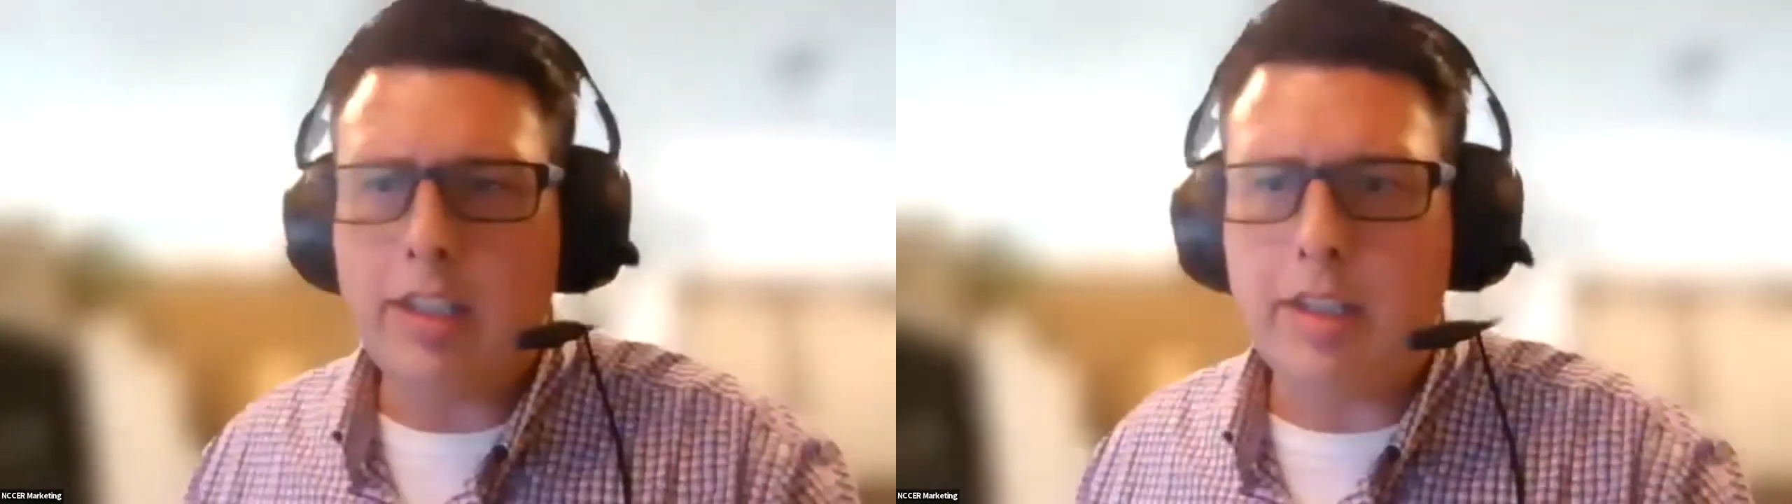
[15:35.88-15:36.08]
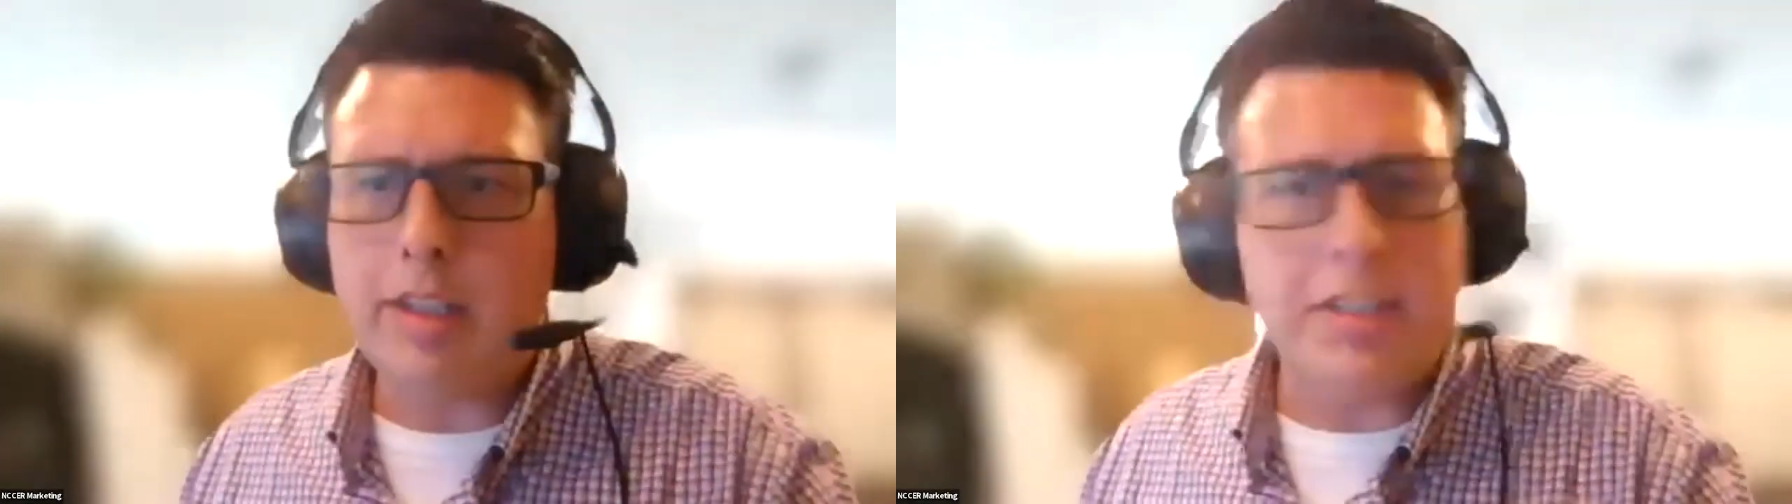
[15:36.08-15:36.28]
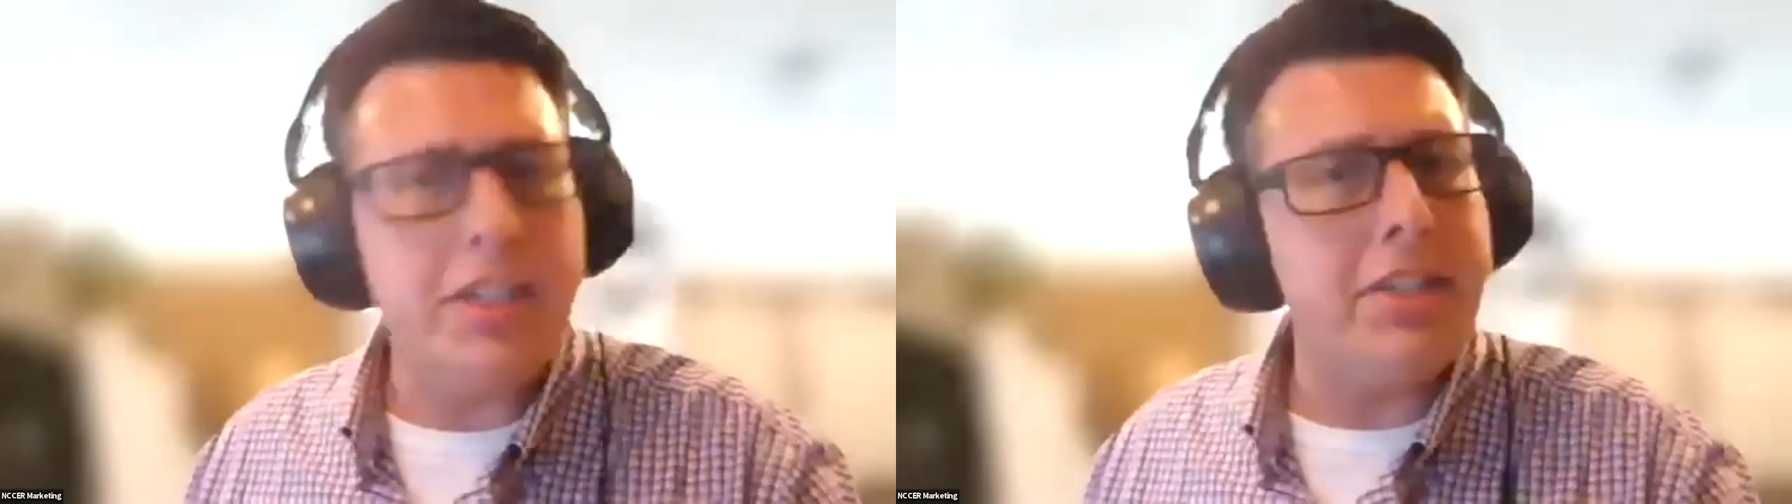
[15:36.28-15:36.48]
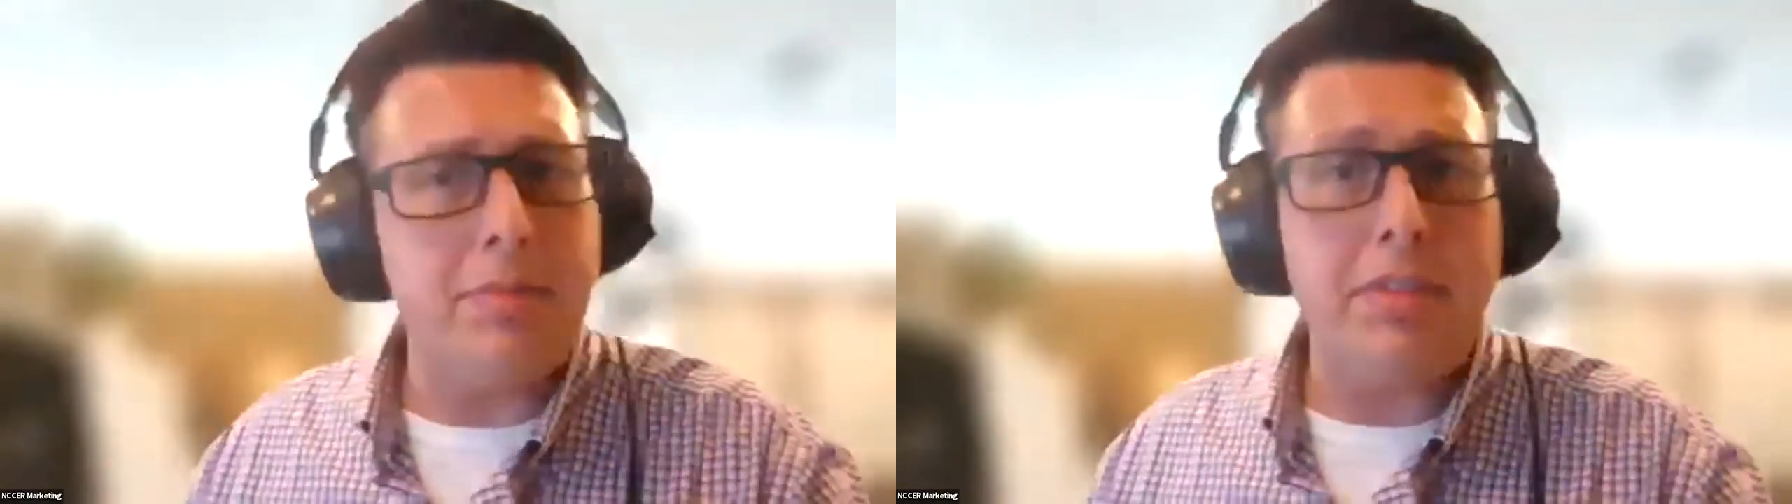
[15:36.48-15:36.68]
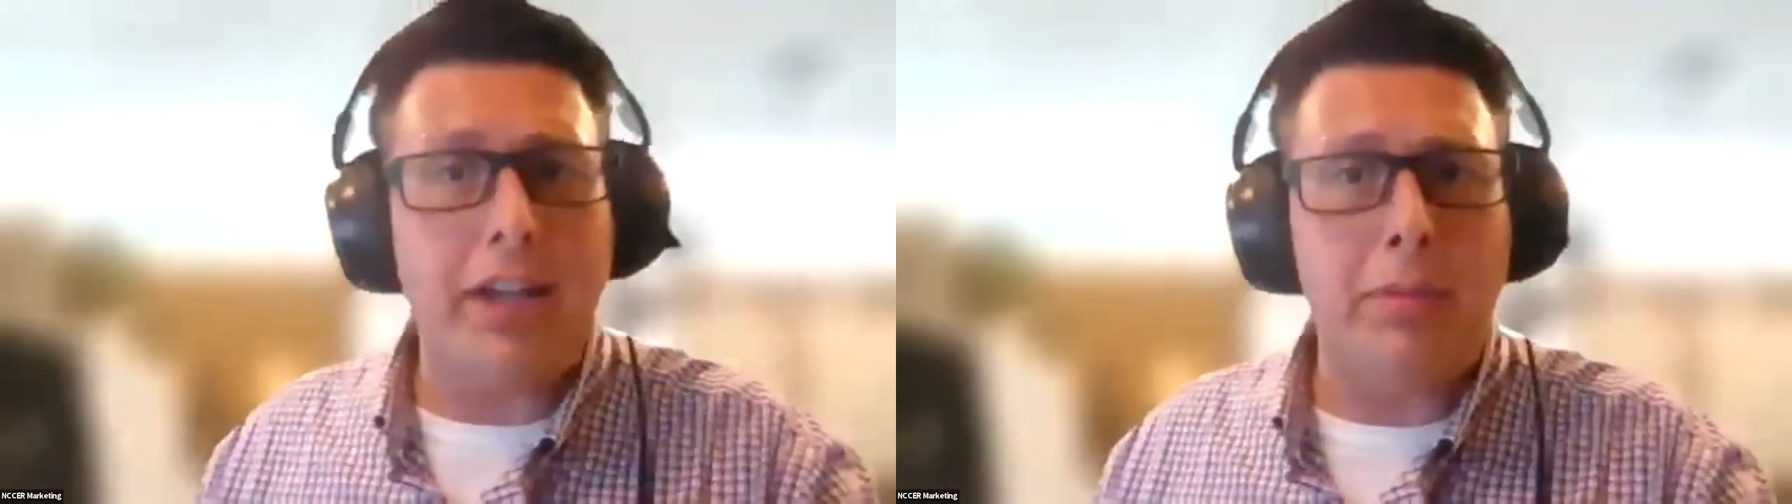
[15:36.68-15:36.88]
this
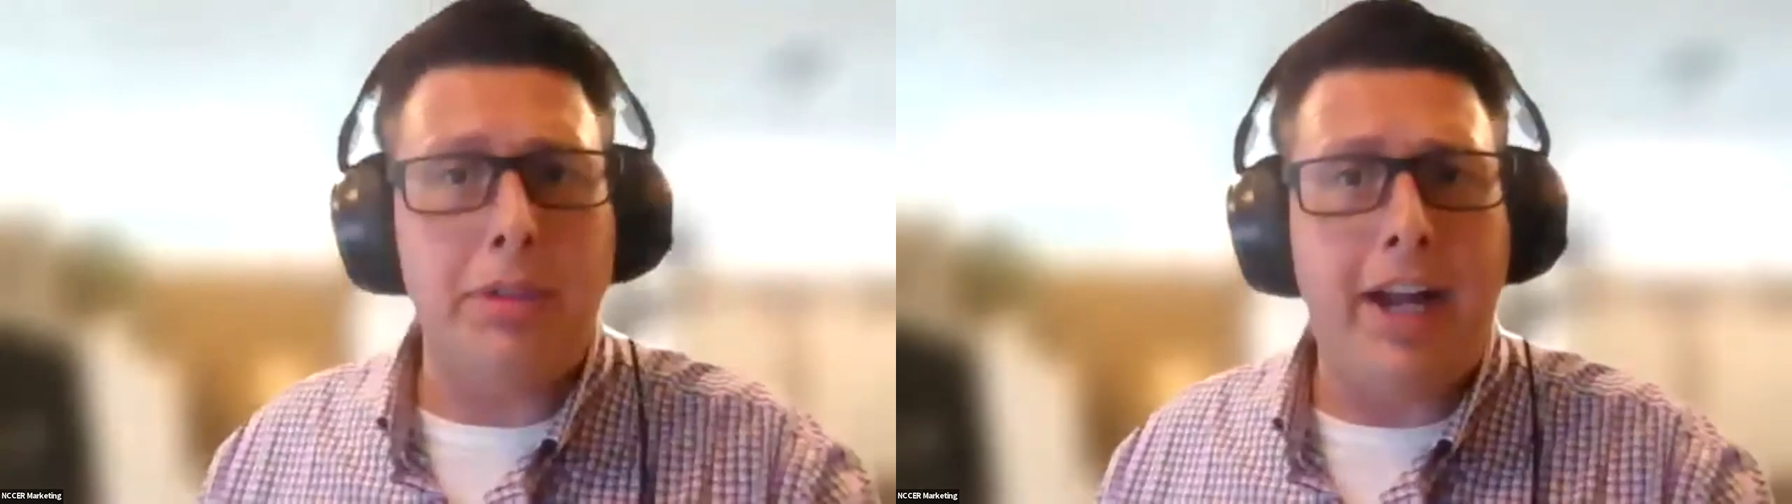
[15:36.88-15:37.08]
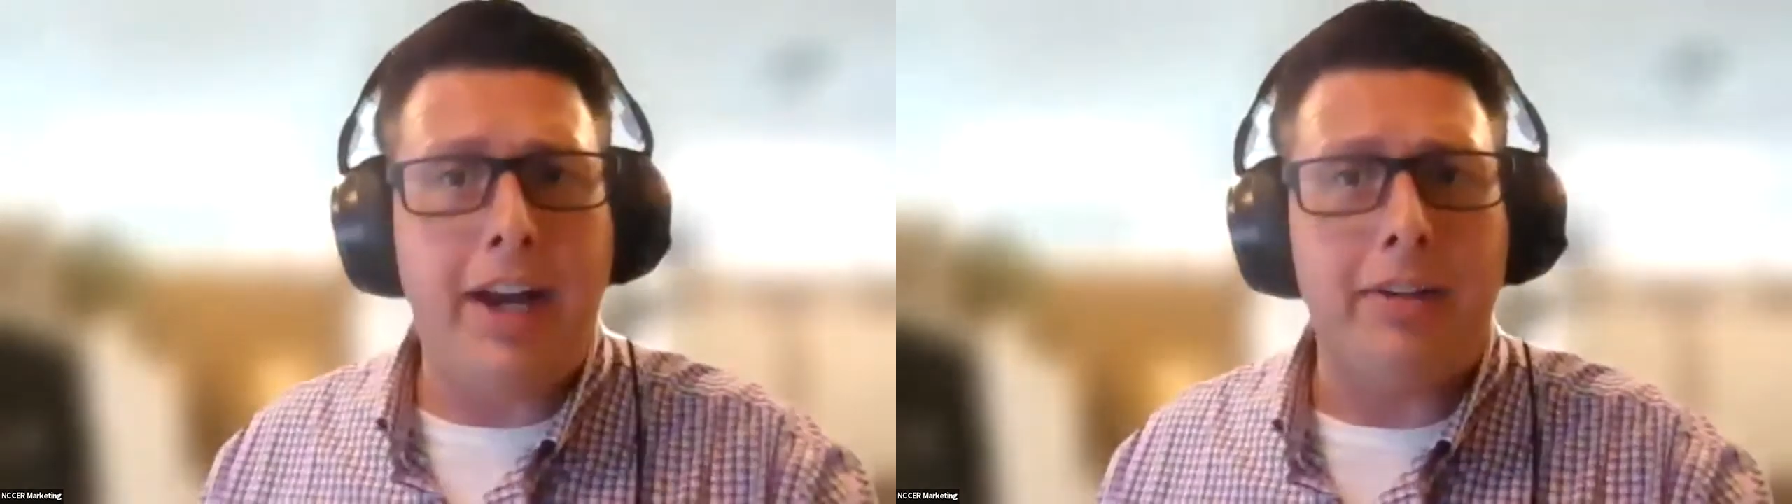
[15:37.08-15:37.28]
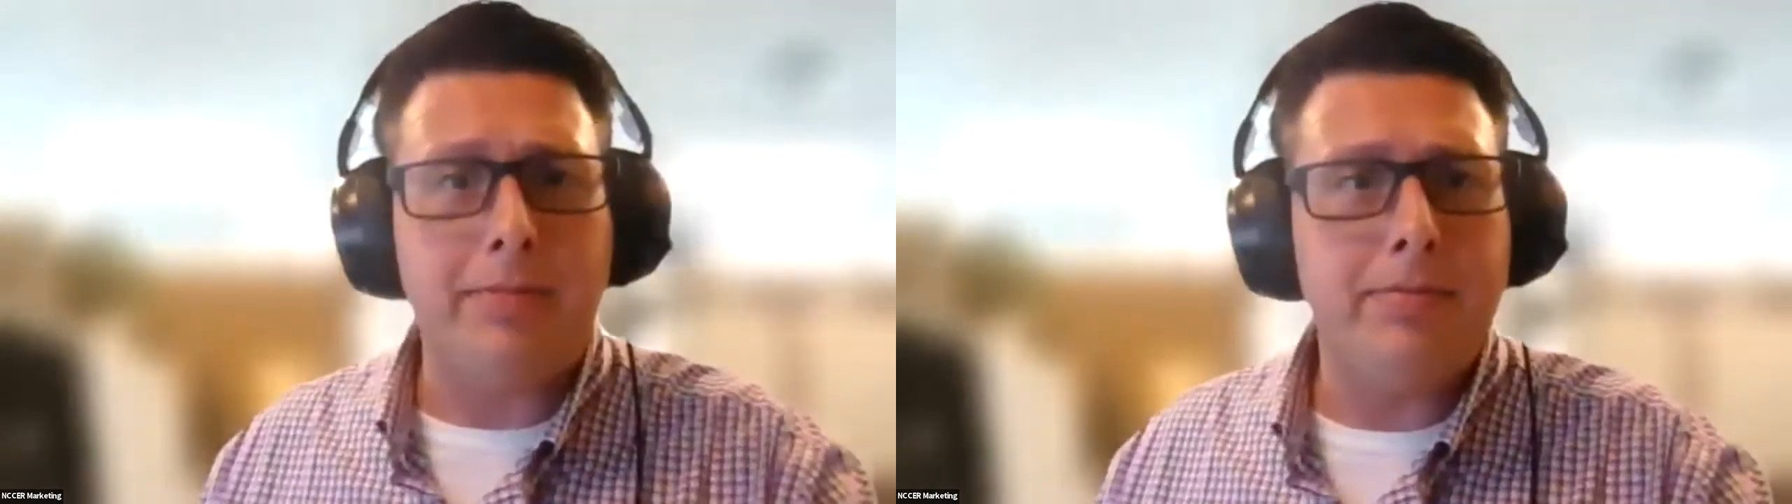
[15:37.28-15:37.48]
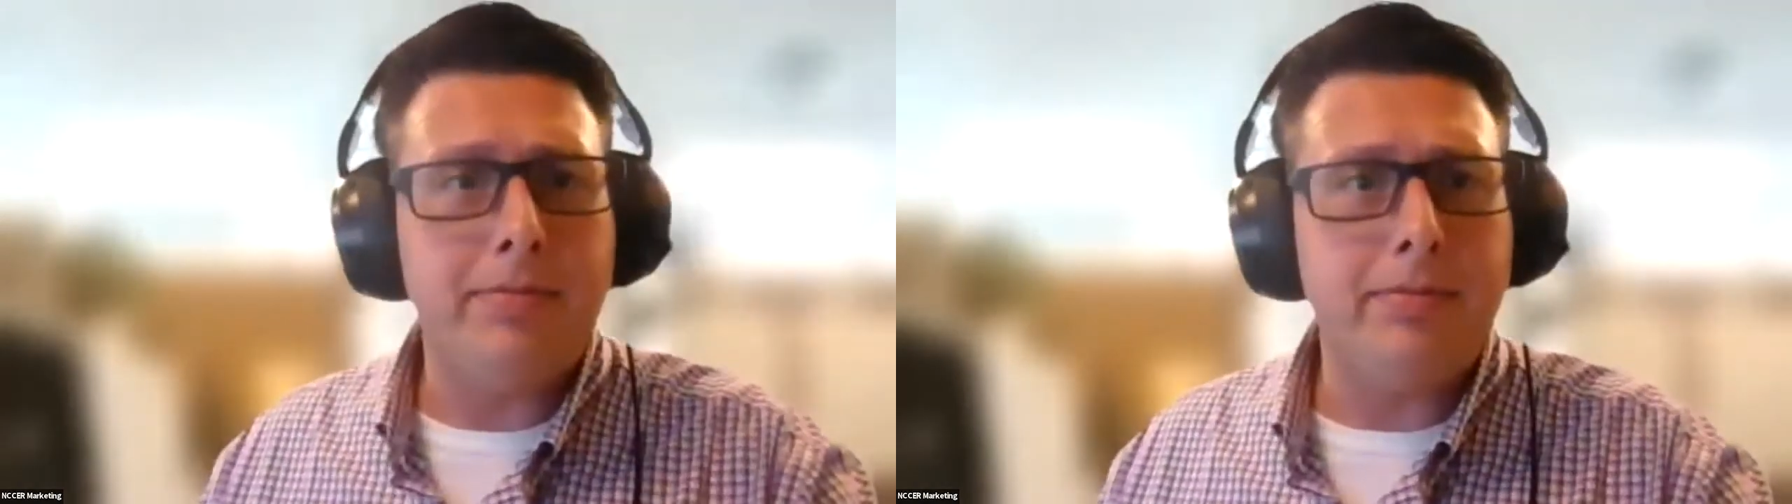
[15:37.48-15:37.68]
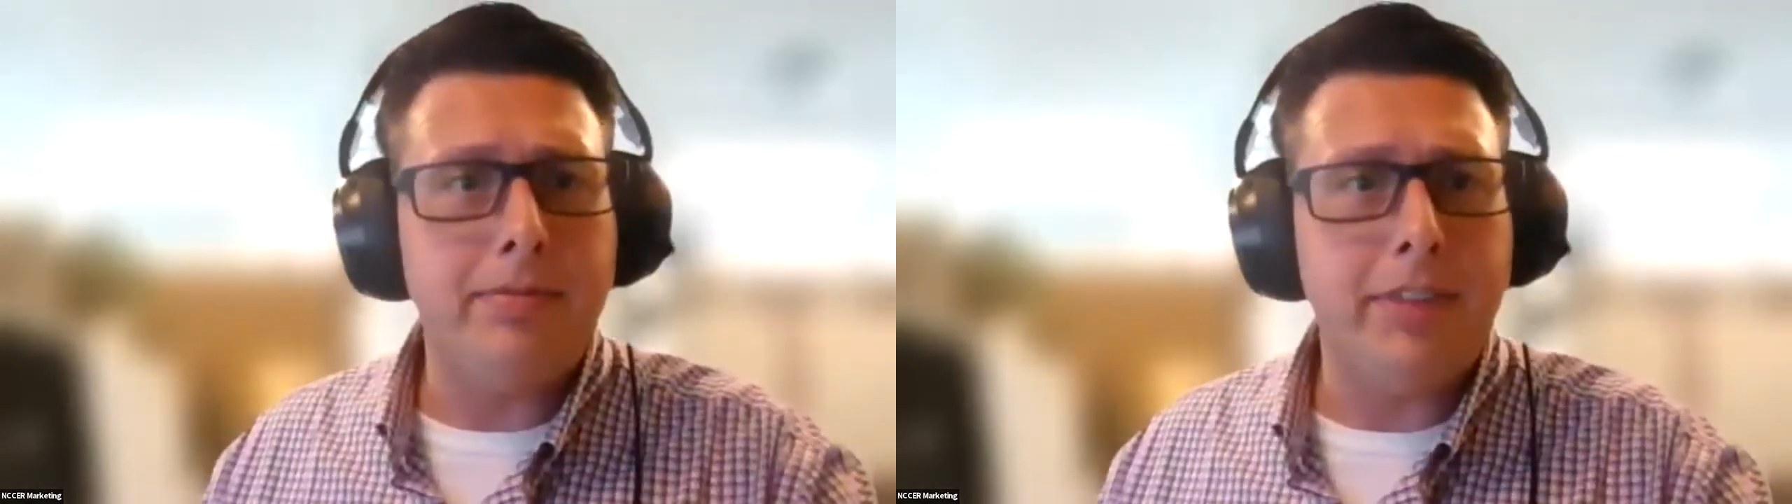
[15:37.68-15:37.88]
system's available now.
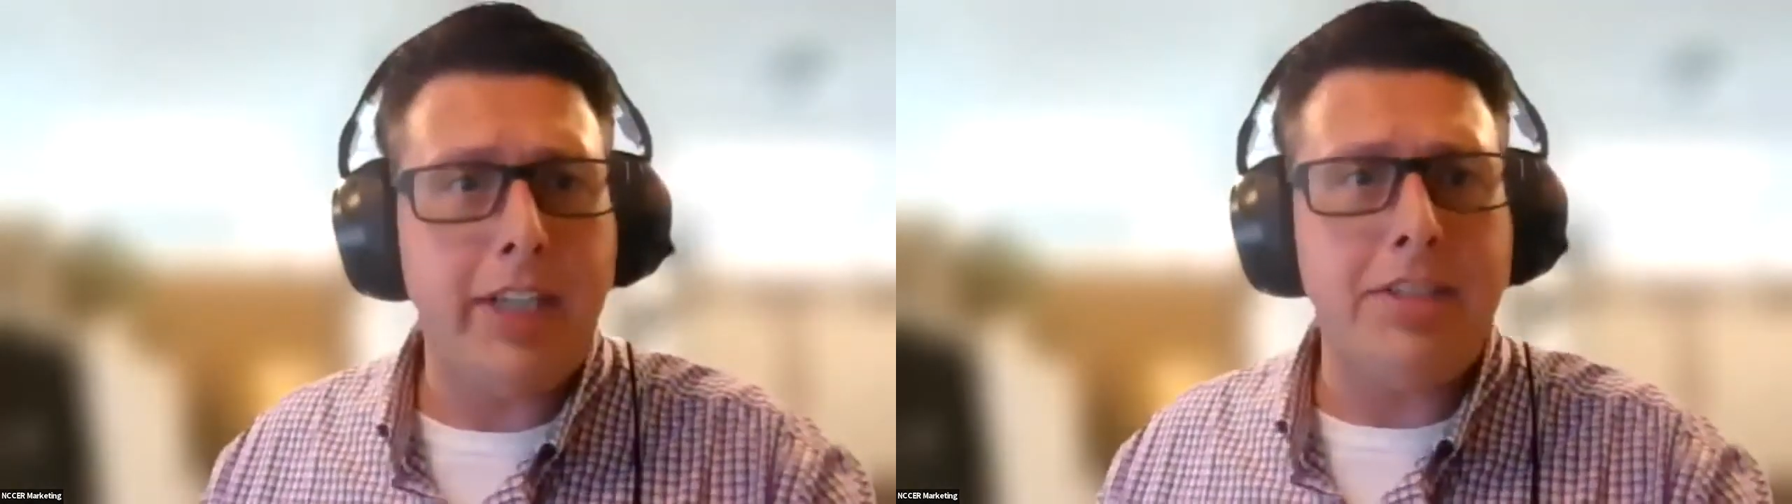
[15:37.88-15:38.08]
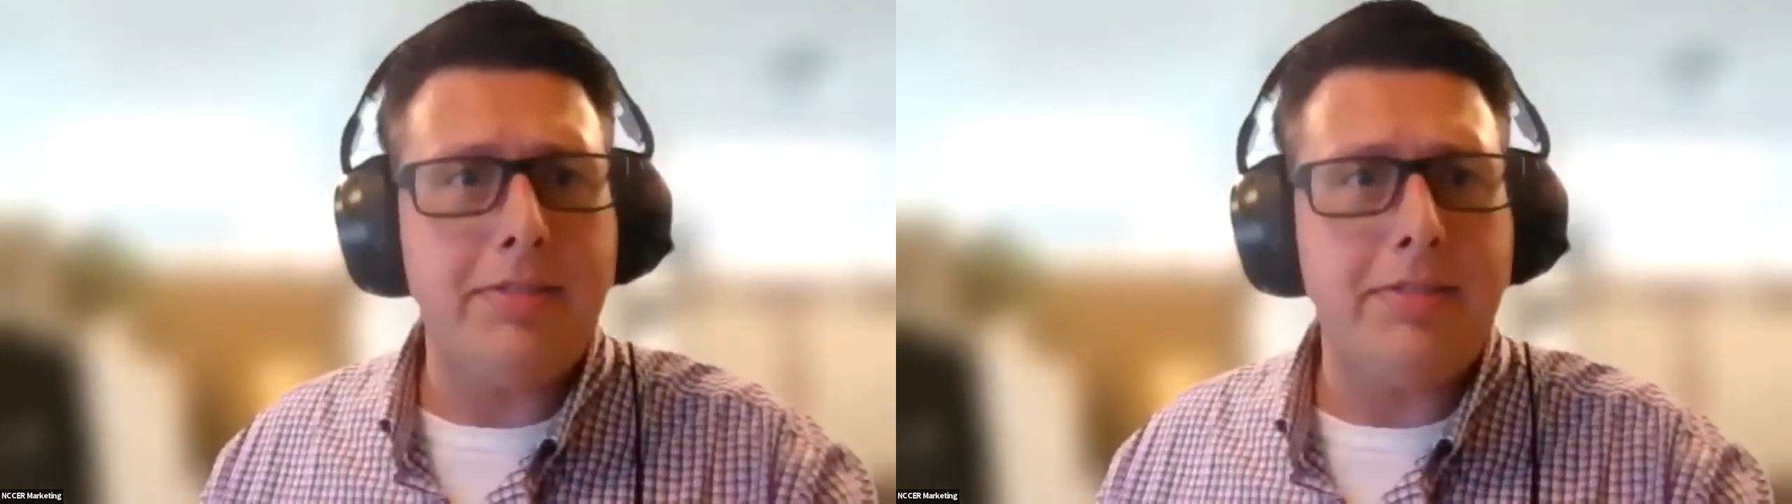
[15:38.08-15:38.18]
Yes?